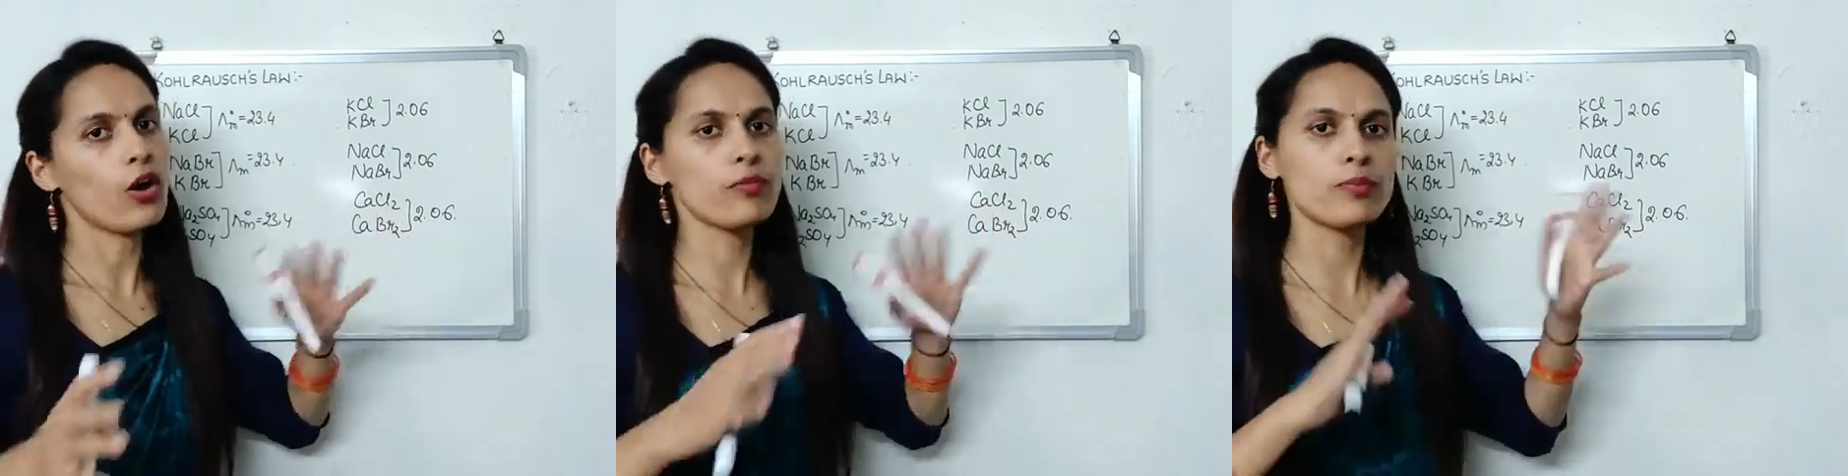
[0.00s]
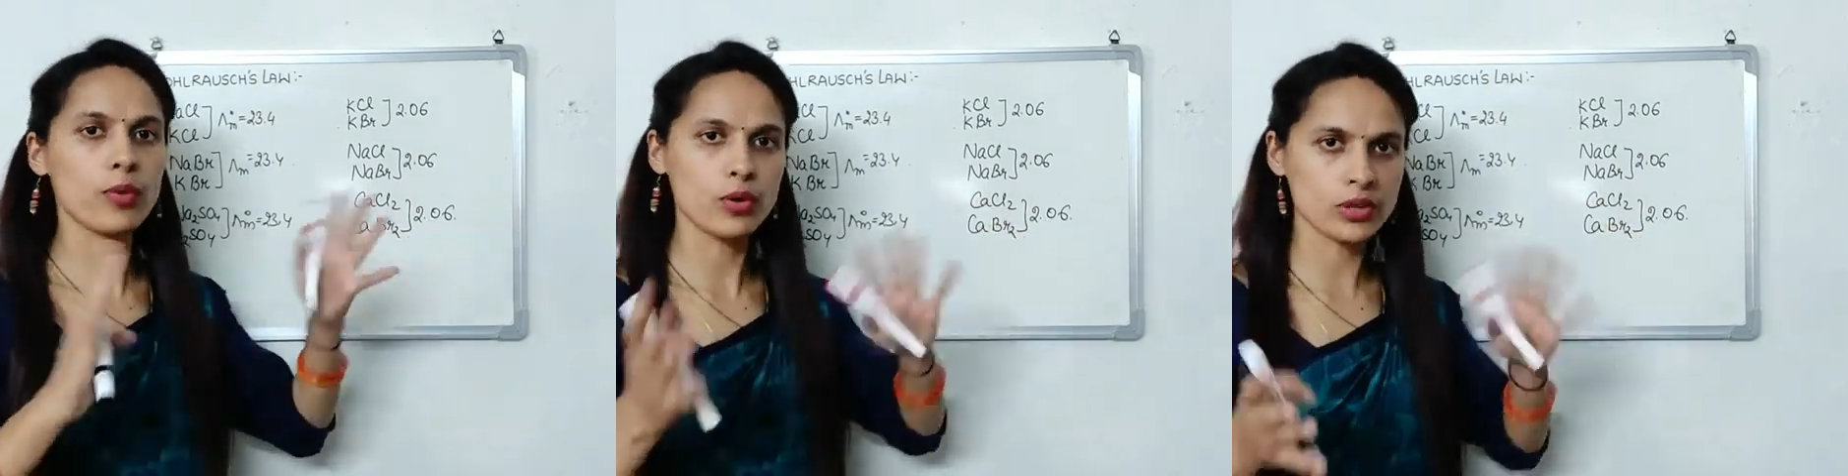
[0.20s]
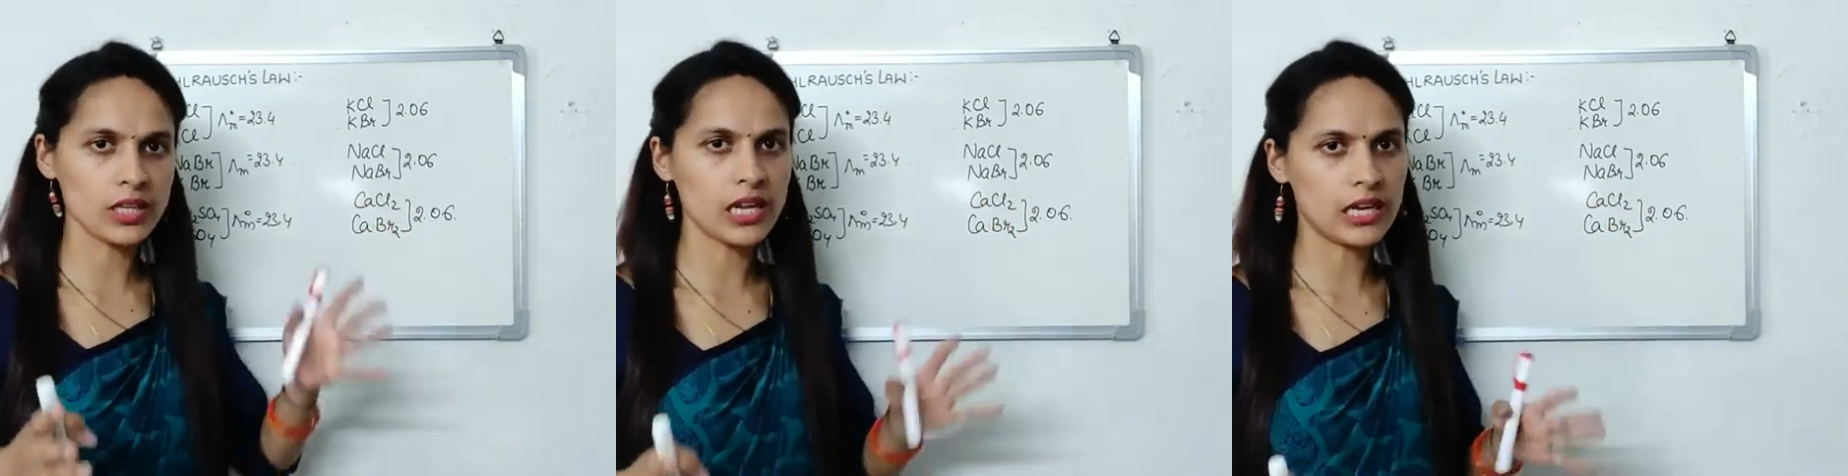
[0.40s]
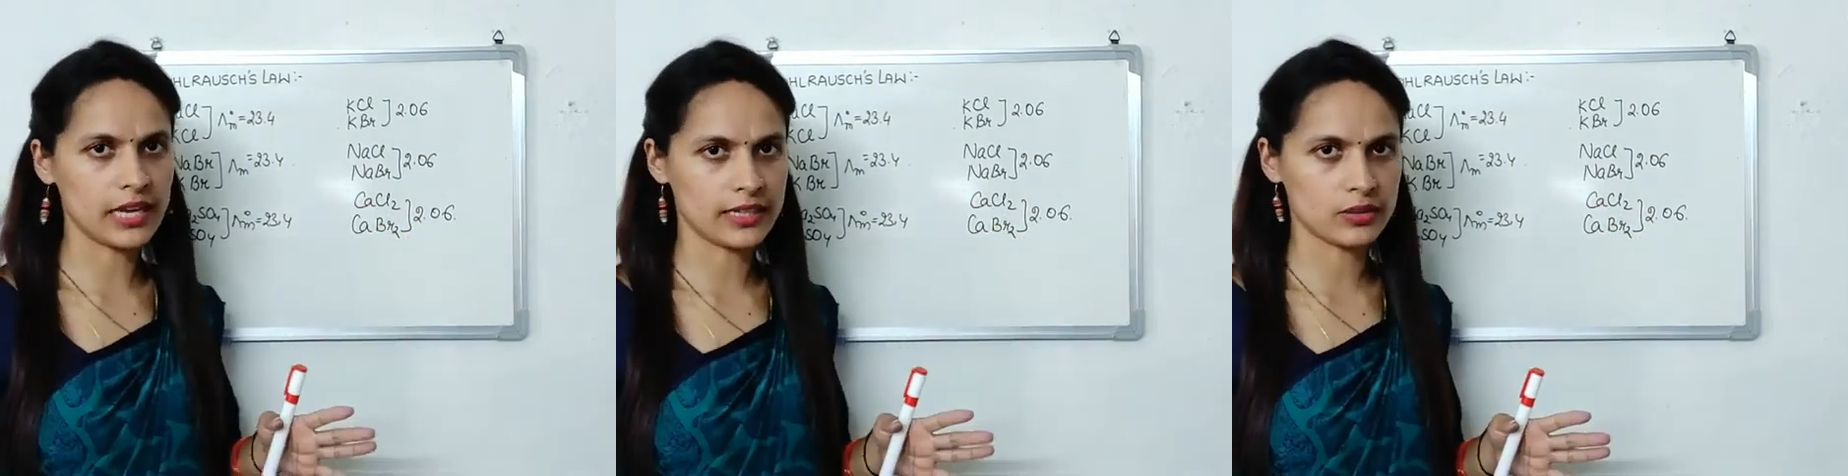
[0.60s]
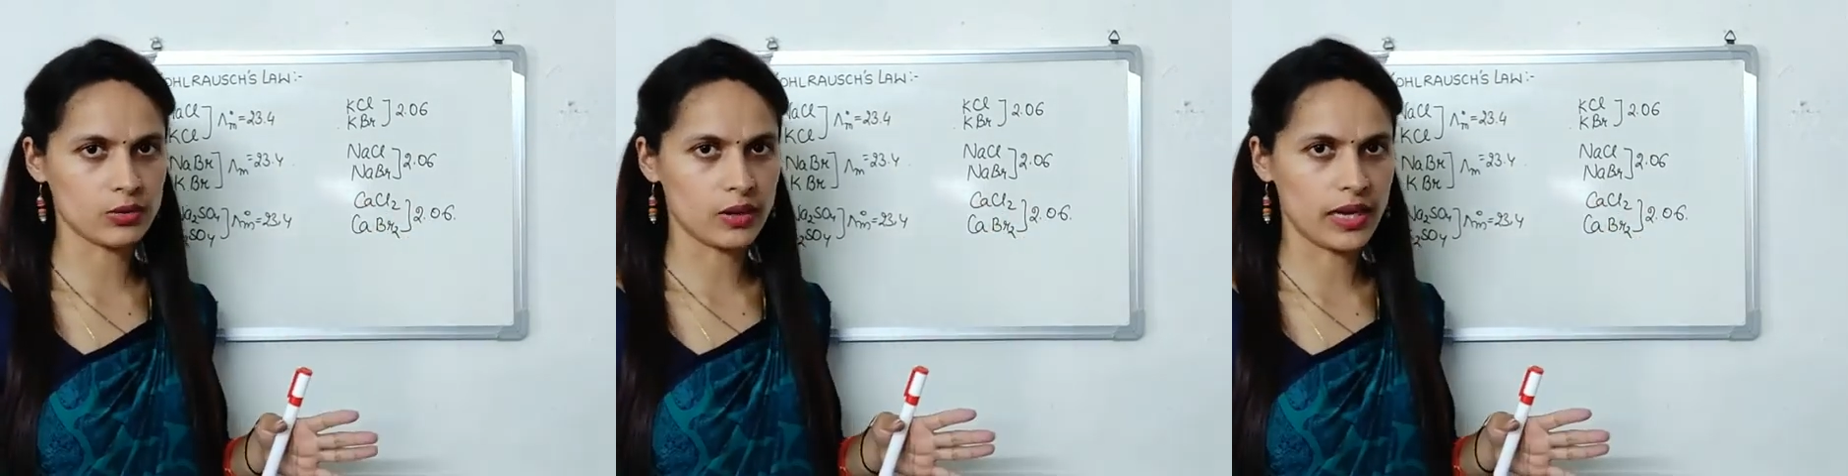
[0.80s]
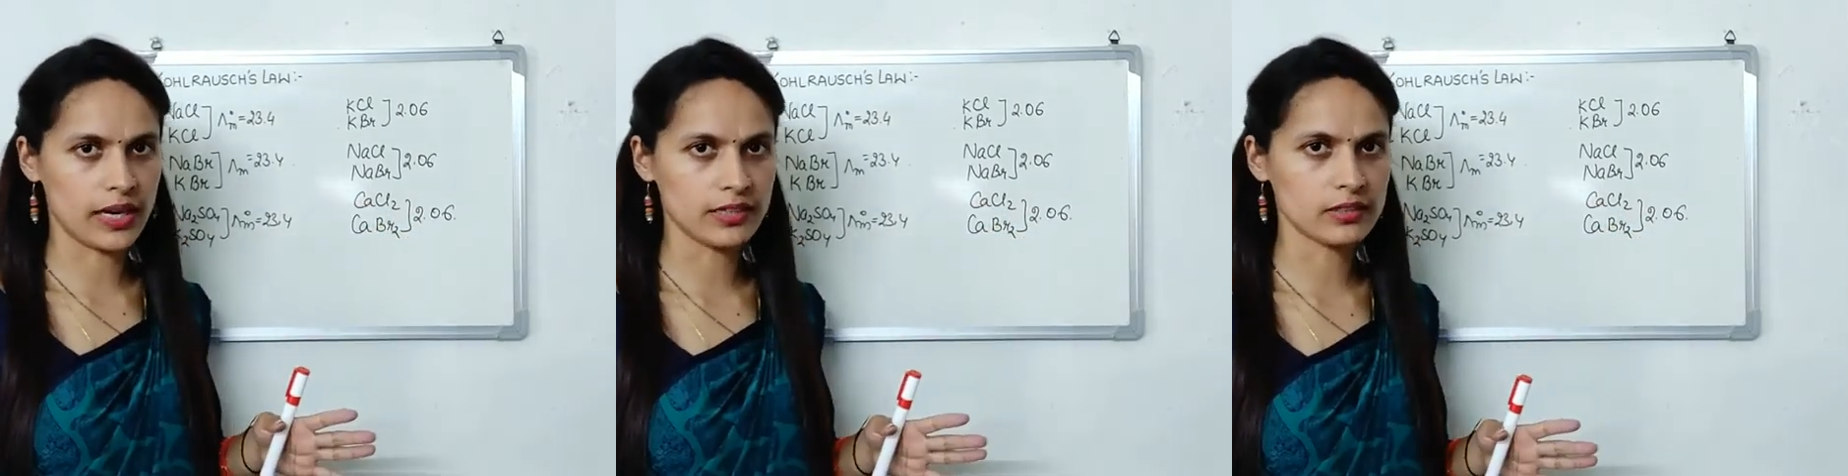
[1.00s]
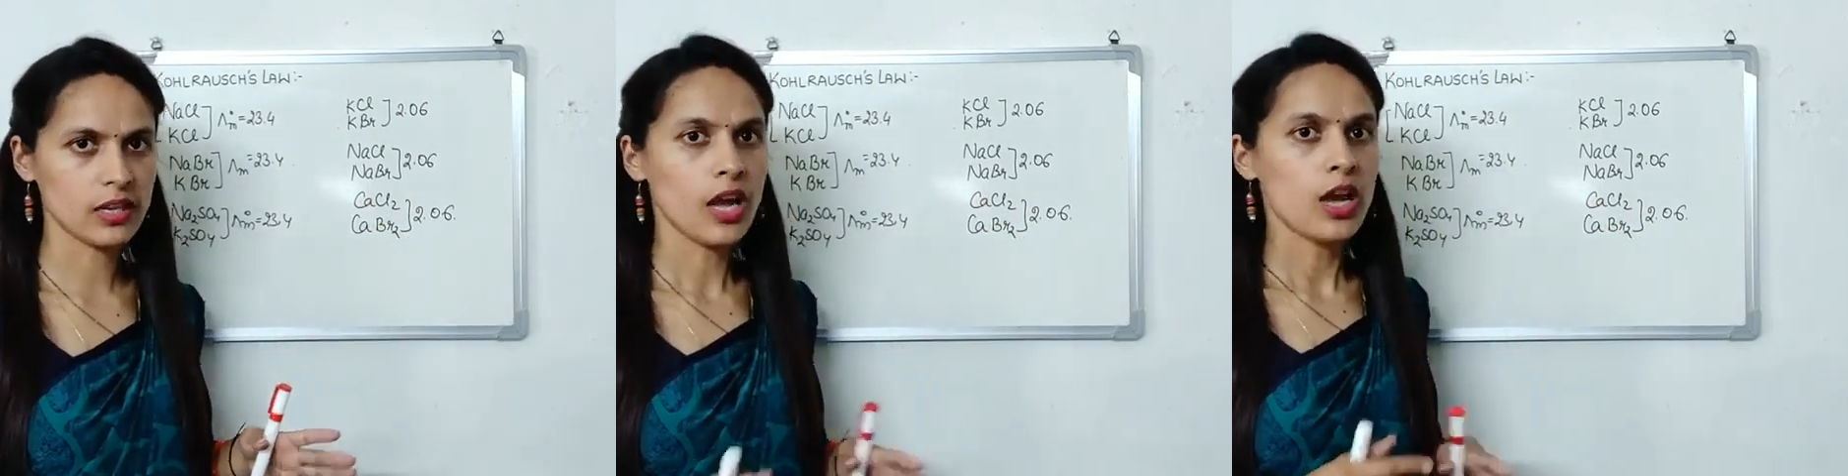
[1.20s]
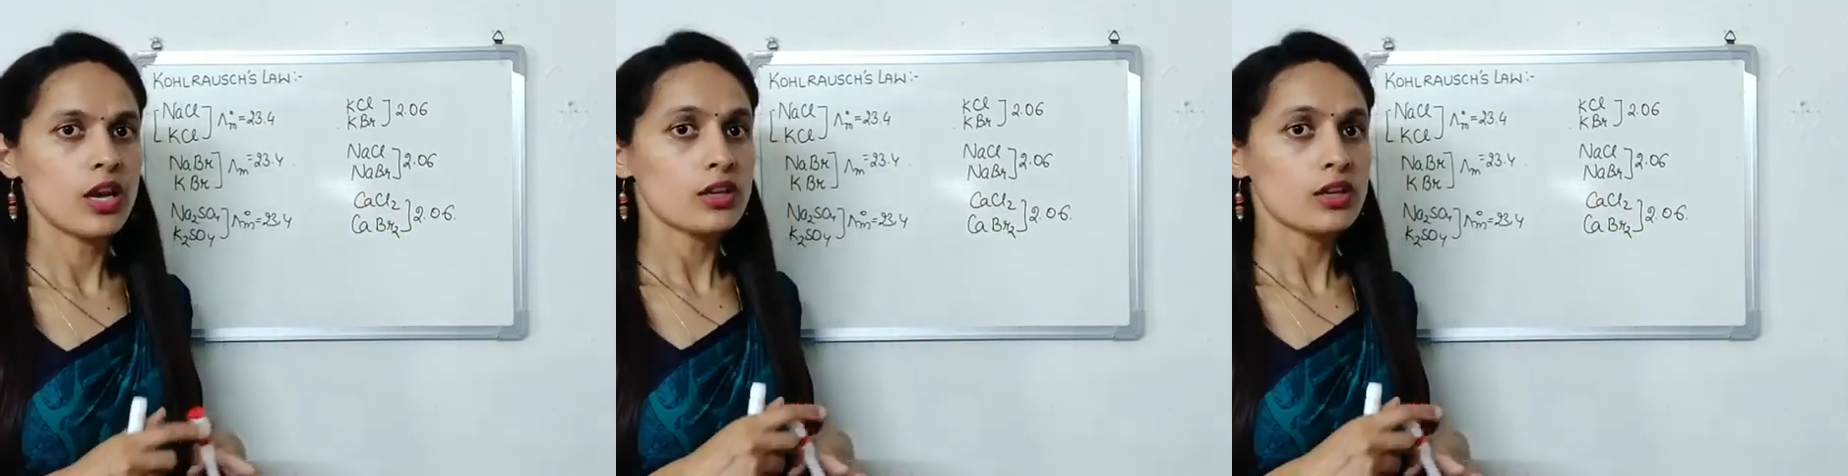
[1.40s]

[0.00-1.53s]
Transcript: or both the electrolytes.